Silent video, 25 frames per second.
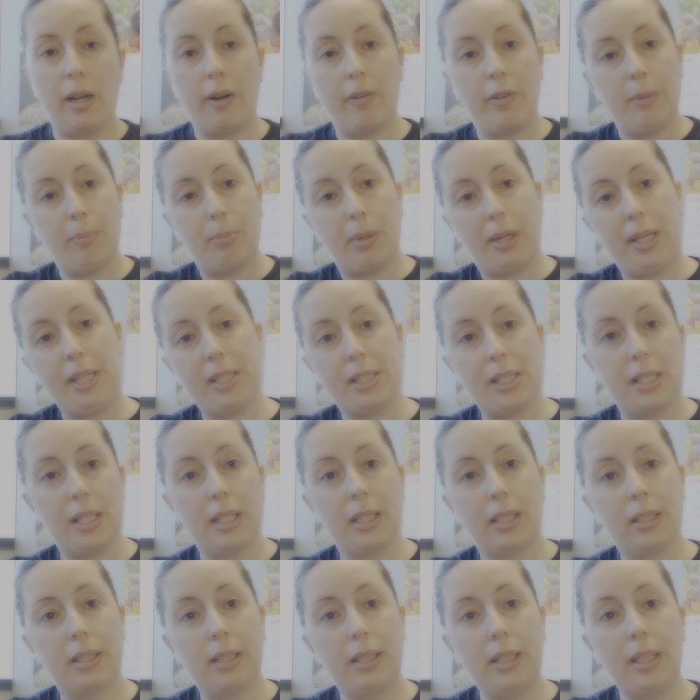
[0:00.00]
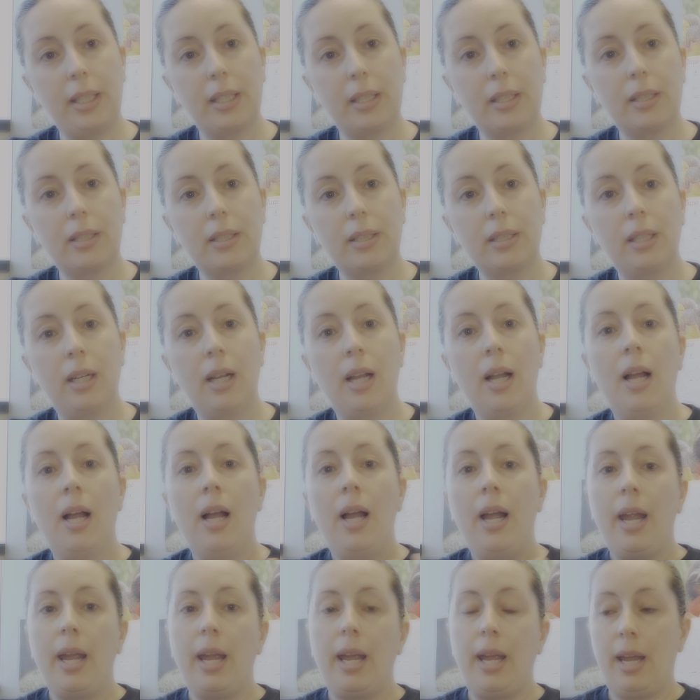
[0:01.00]
Everybody's in the clear,
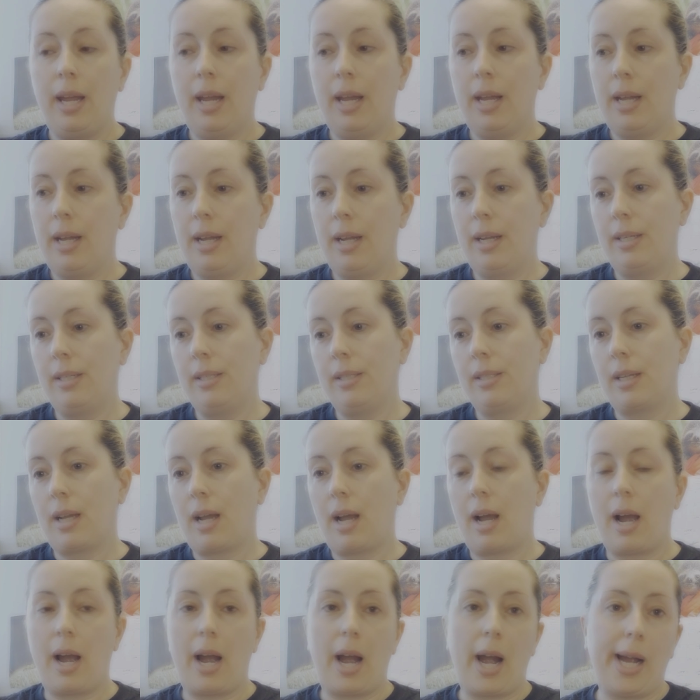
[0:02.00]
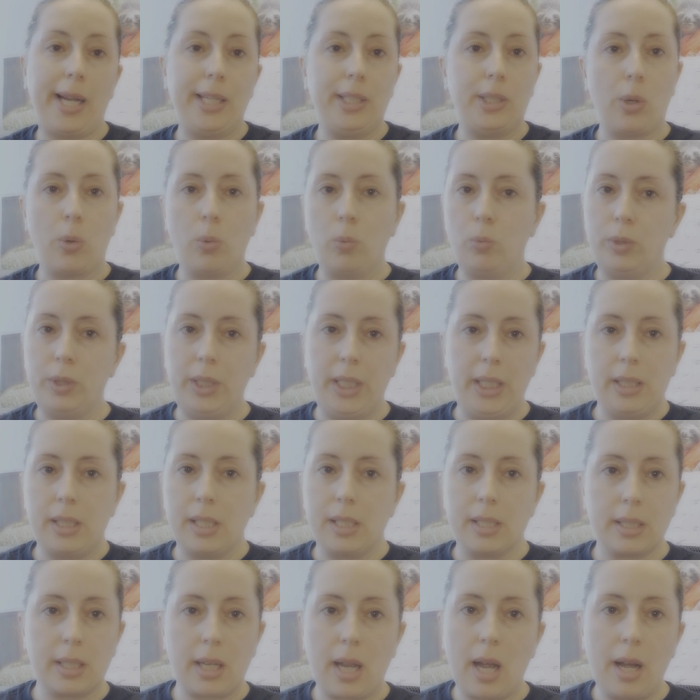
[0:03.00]
and I don't need
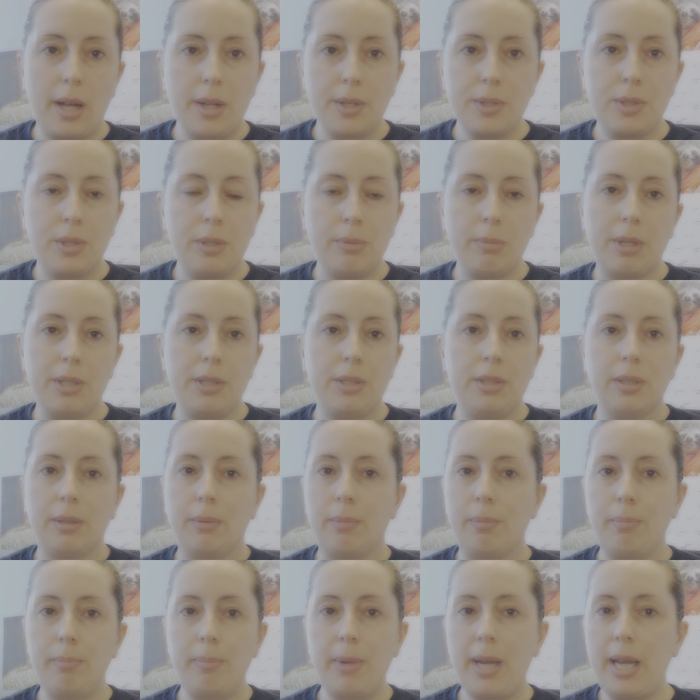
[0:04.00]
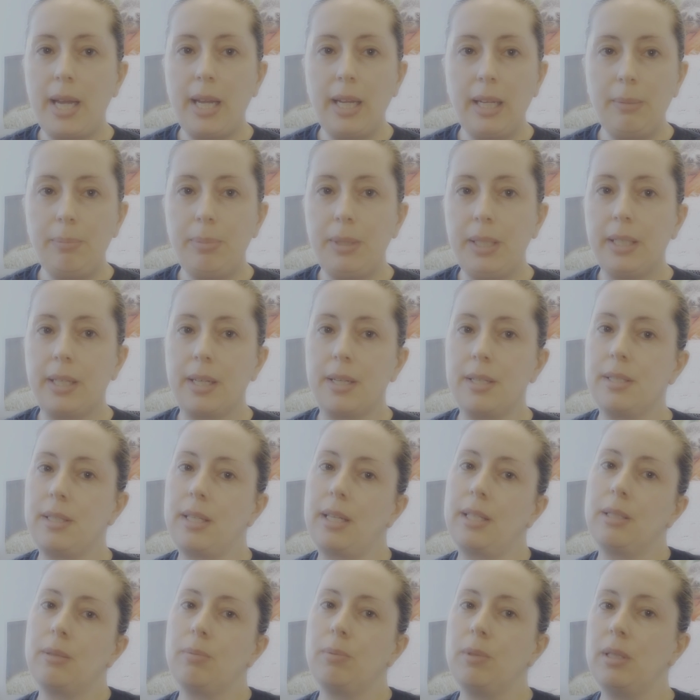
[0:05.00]
this costume until May because
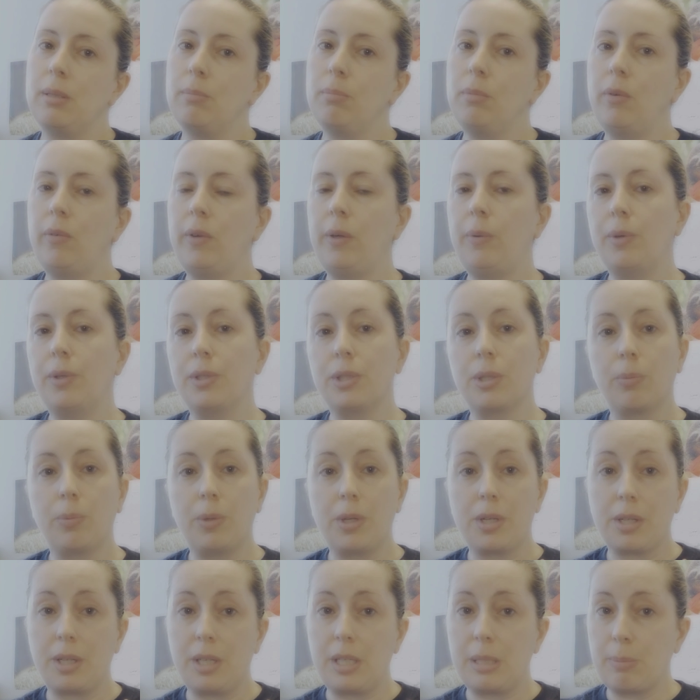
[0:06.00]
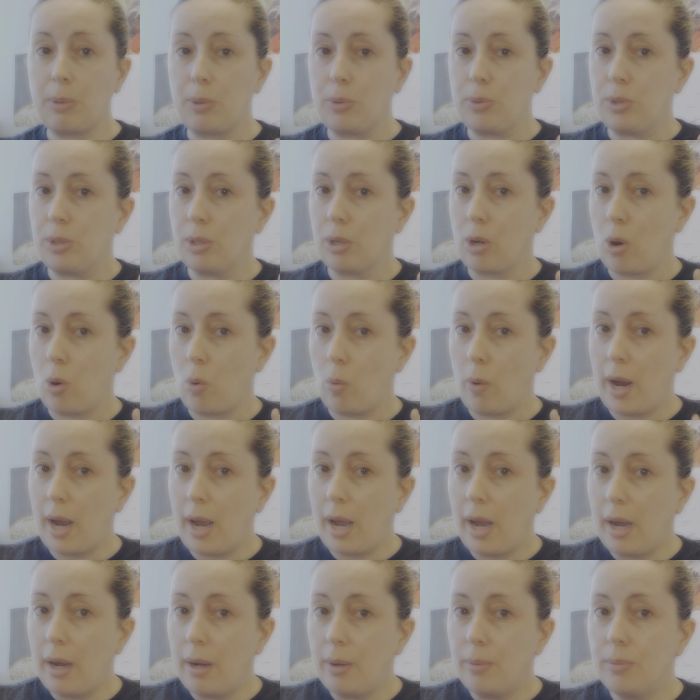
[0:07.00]
that's when the movie was originally supposed to go
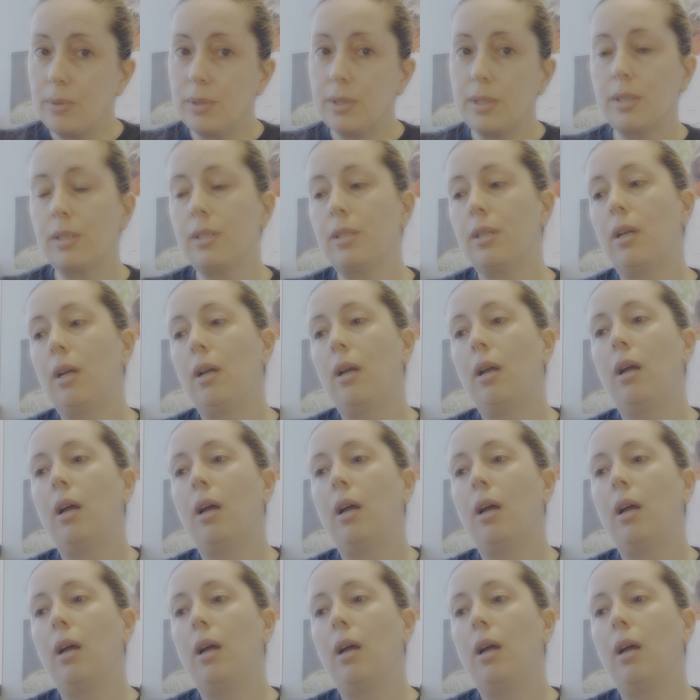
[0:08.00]
out.